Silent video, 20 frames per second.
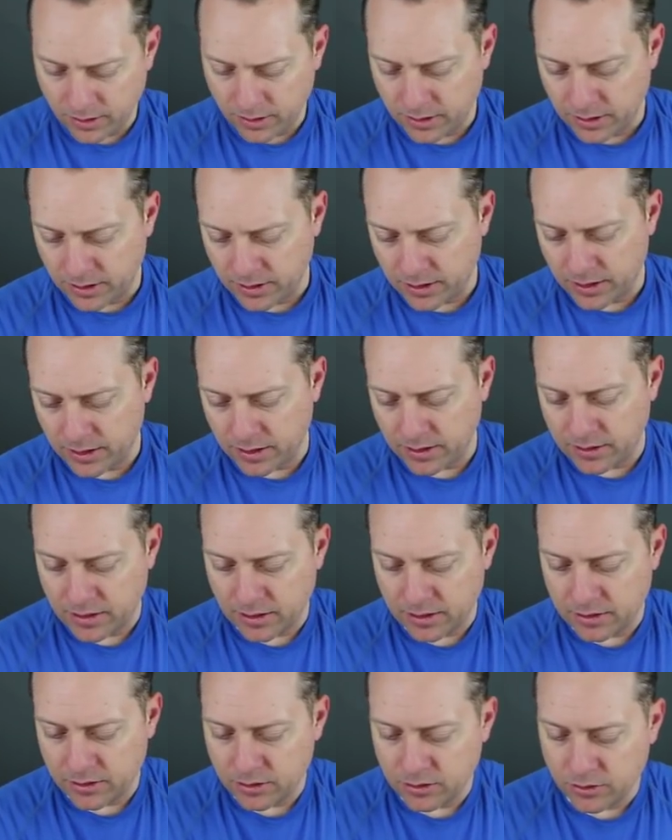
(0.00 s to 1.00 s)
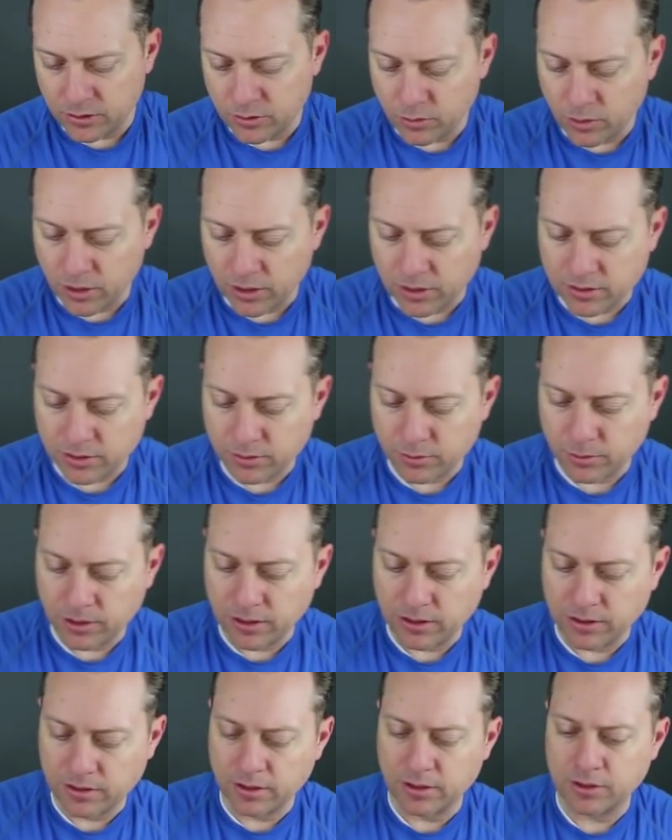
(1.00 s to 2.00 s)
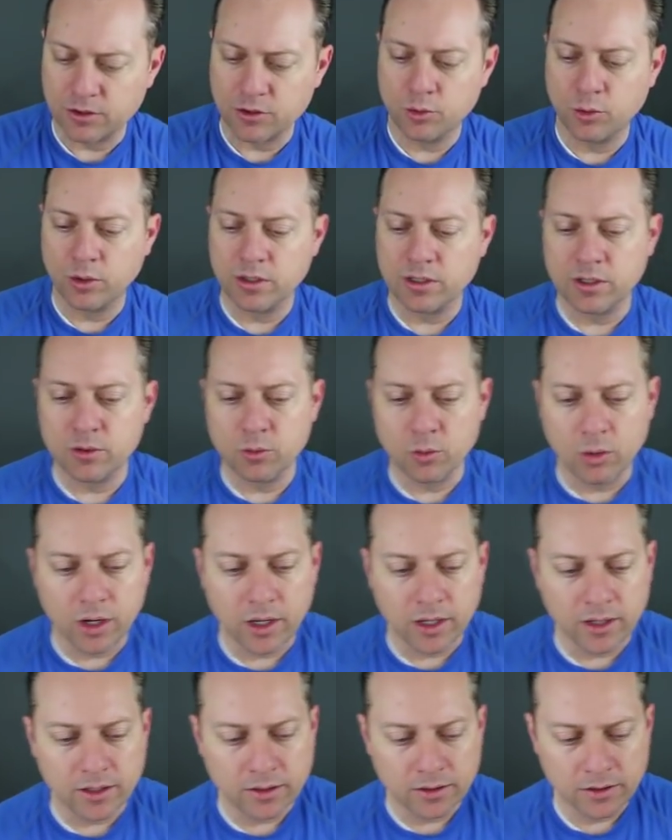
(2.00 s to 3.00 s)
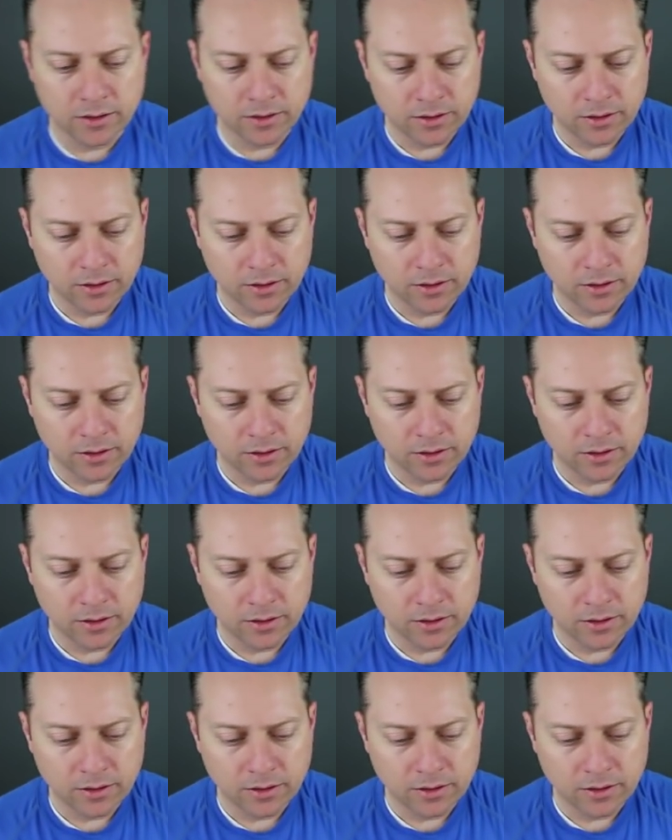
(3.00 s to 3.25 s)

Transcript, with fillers: uh, and then you want to read uh, 21